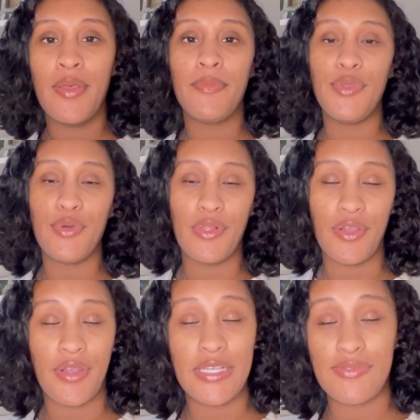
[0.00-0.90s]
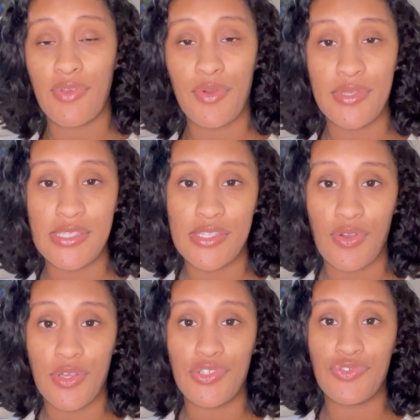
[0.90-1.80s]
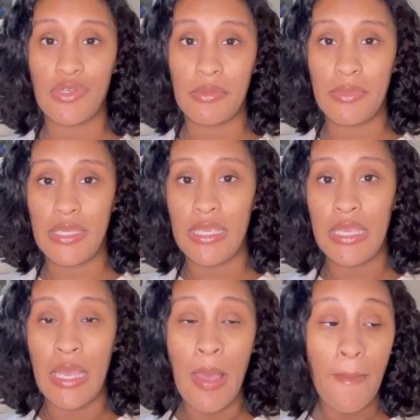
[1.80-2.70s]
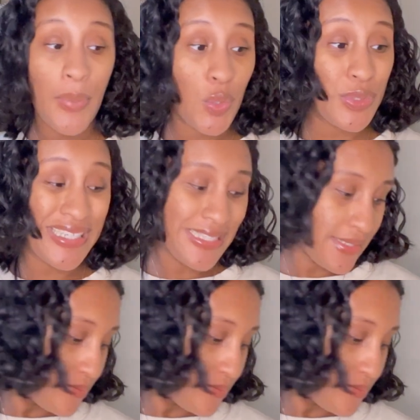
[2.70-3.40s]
Mugler, his fragrances are extremely potent.